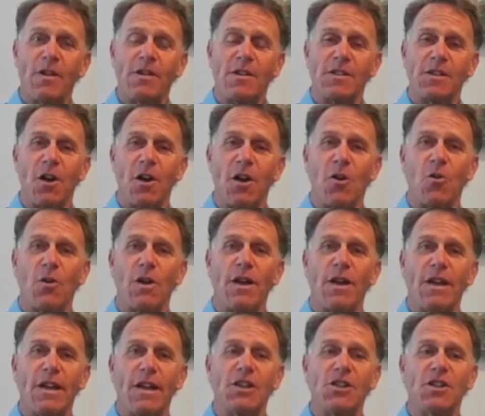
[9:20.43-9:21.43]
So
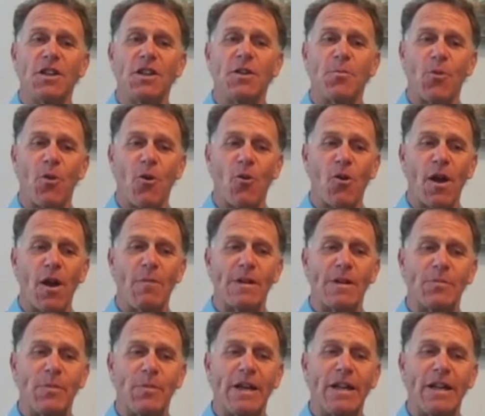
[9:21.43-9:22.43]
initially the program
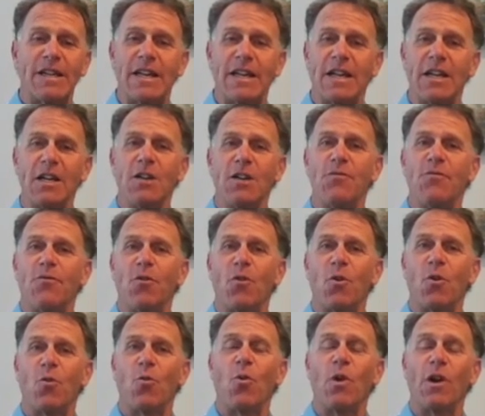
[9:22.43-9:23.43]
has been intended
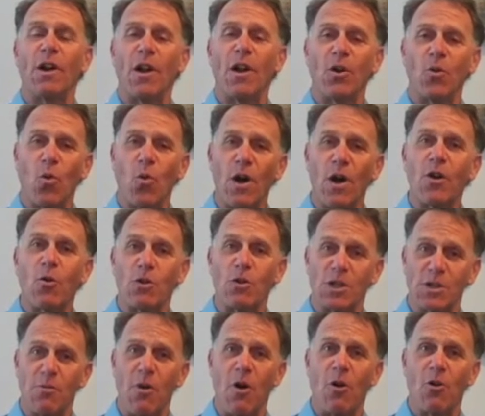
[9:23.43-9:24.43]
for one-on-one or
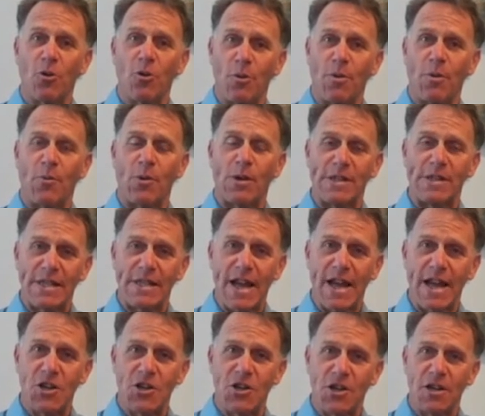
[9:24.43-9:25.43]
small group
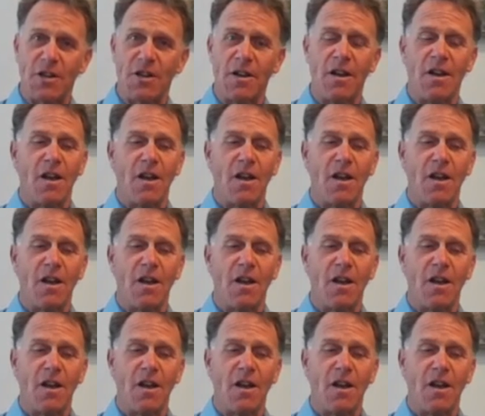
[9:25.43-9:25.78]
presentation.